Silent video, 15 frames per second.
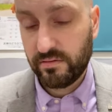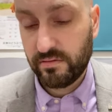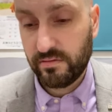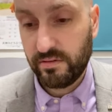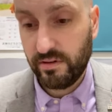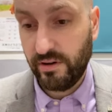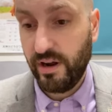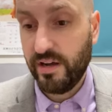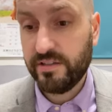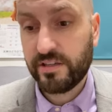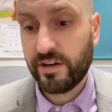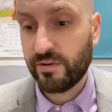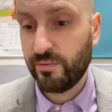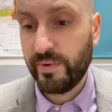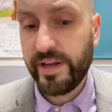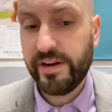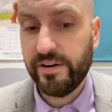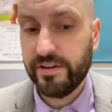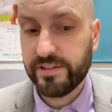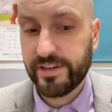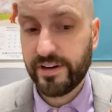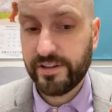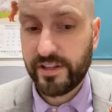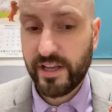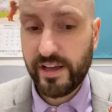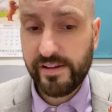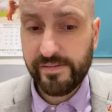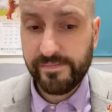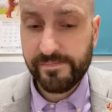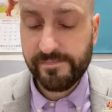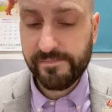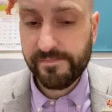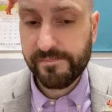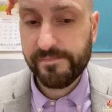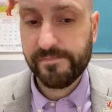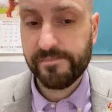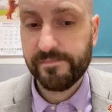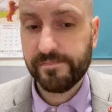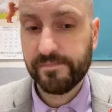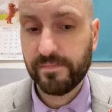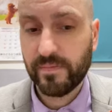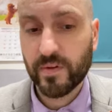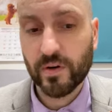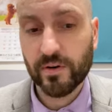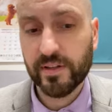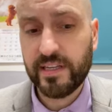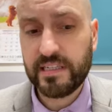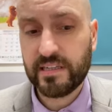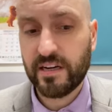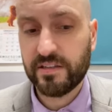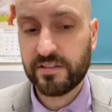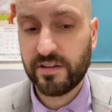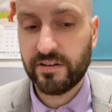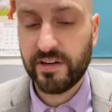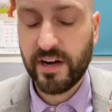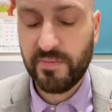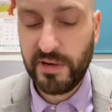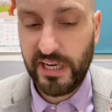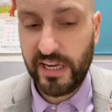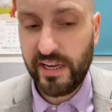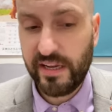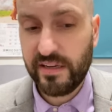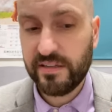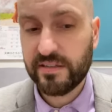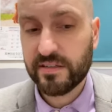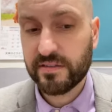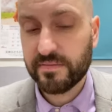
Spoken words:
Oscar winners, aren't they? Or at least Oscar nominees.